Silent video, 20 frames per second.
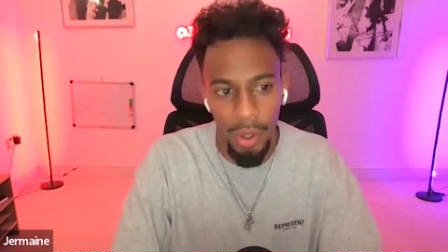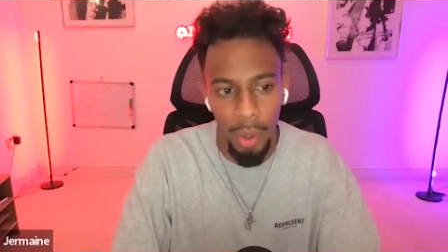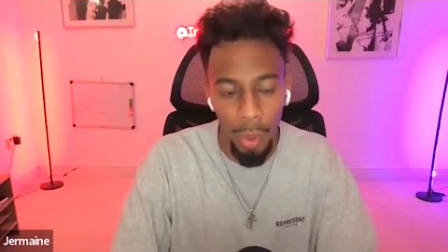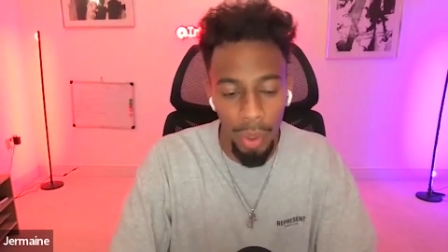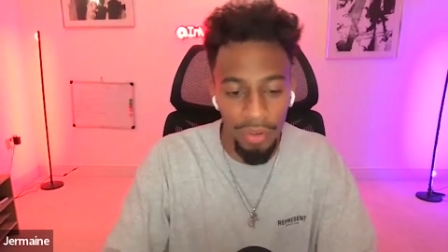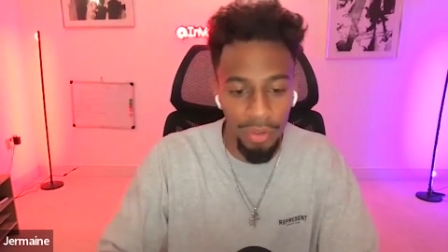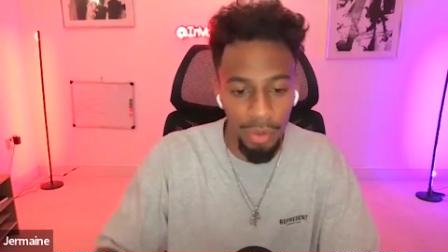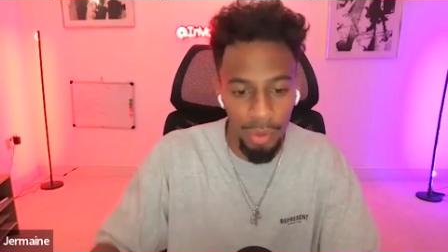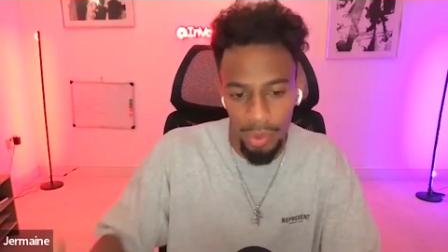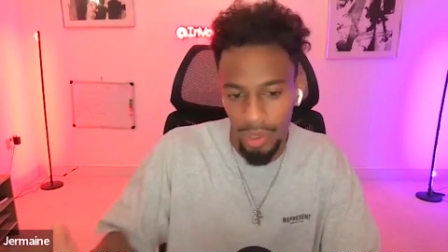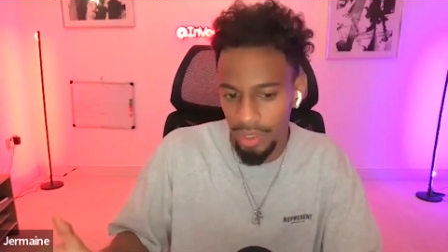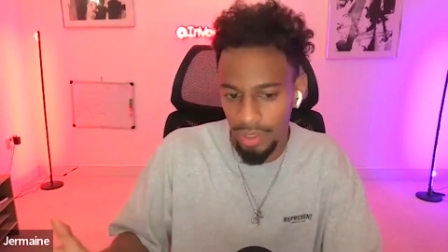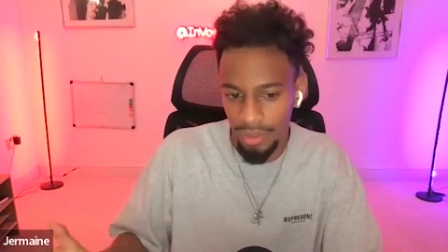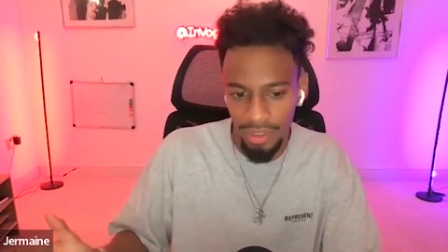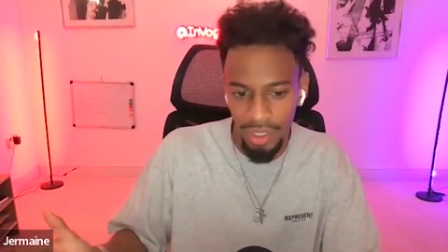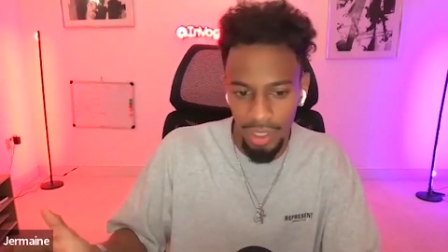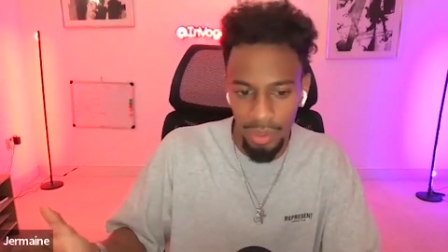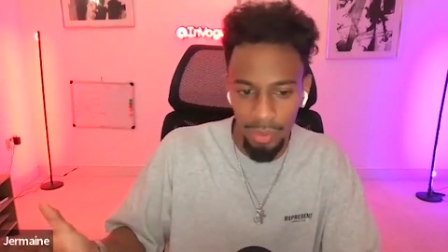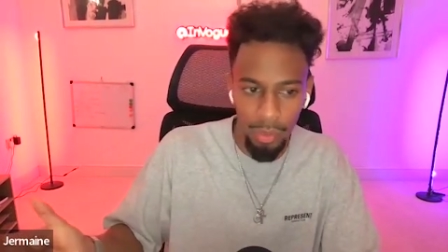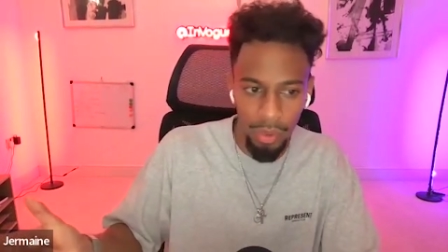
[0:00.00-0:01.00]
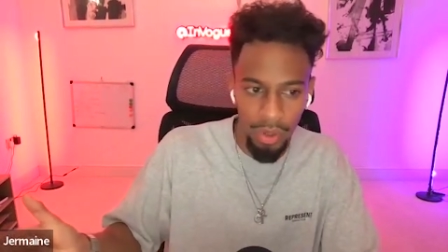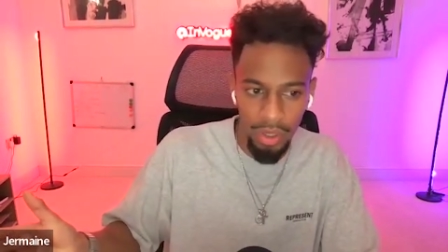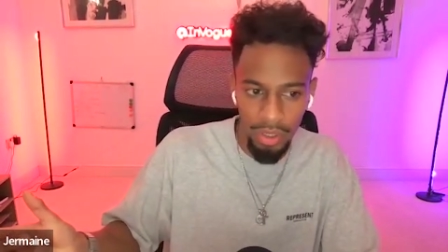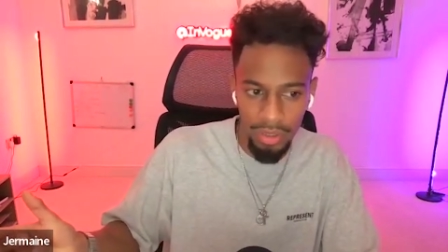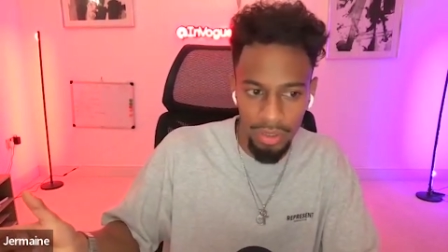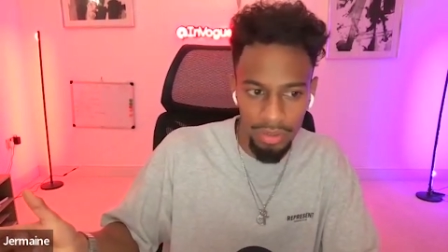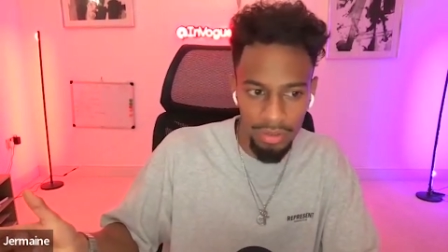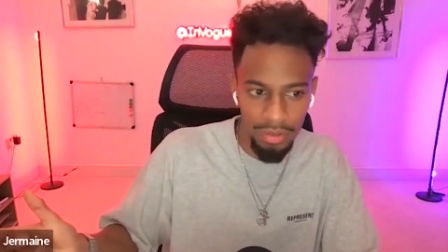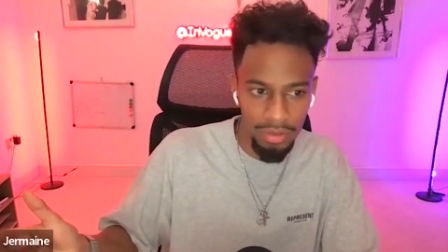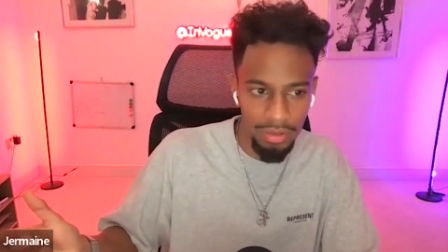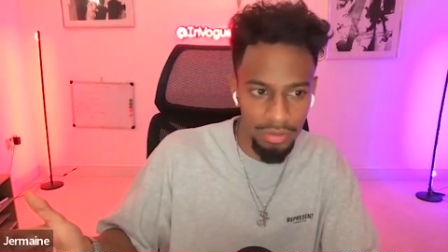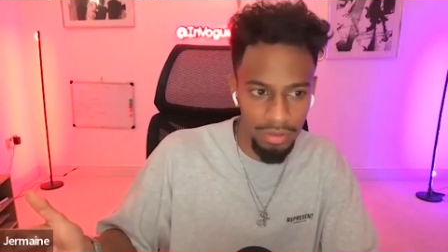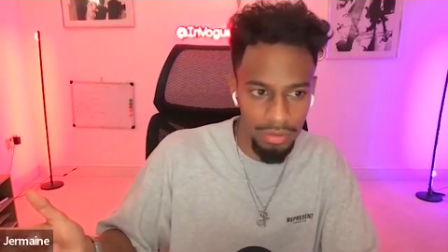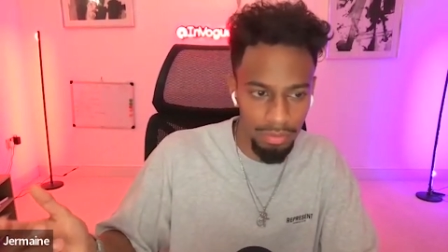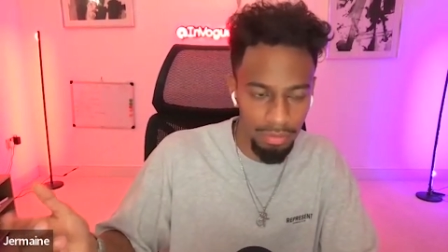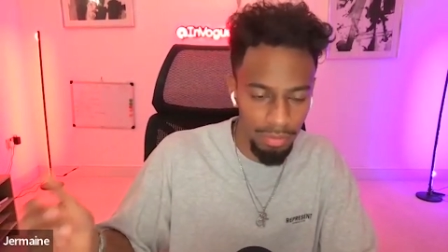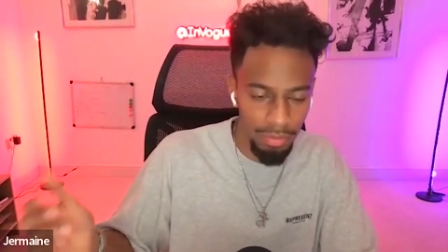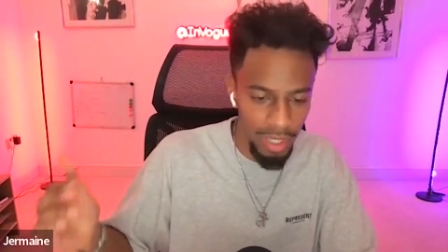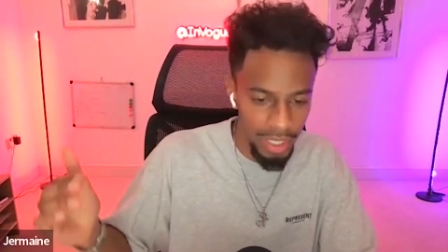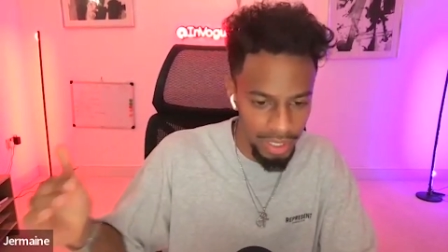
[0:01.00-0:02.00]
OF creators that weren't
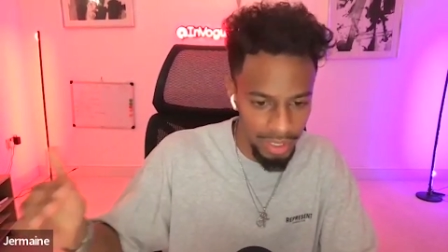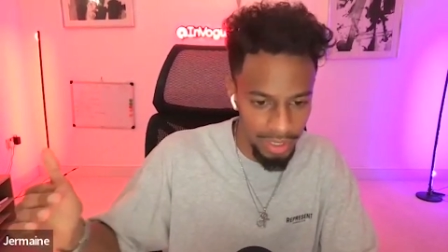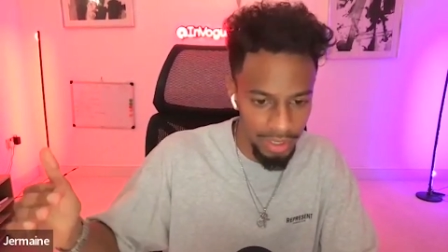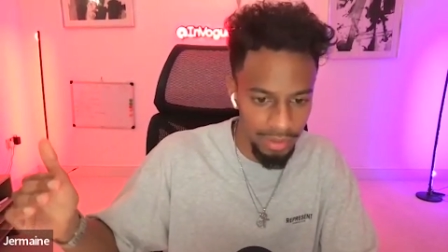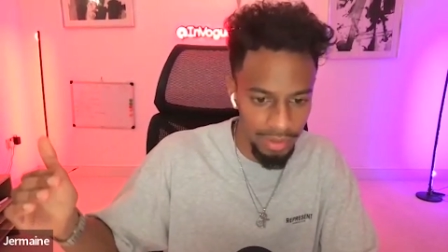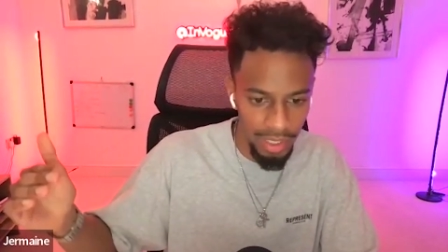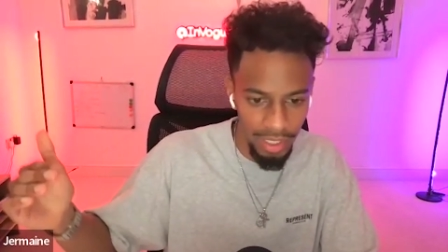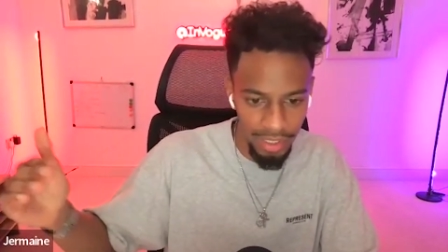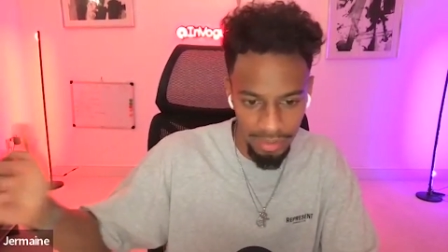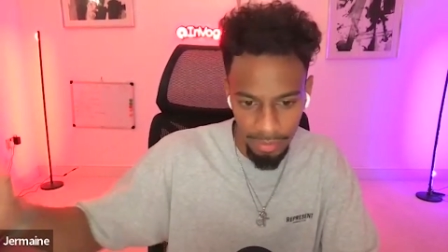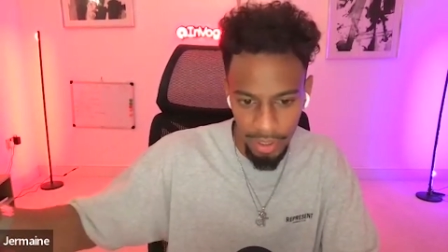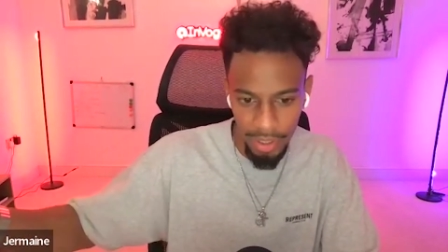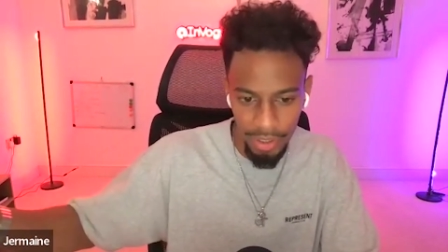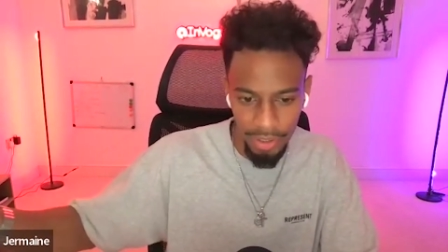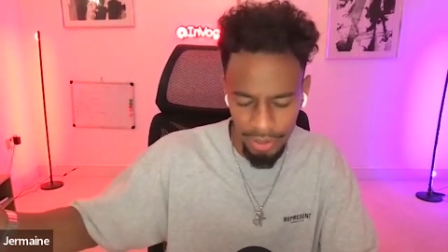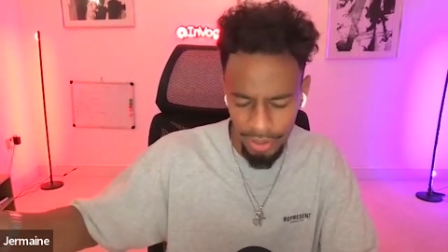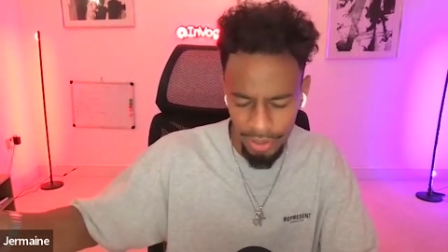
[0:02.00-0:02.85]
making as much.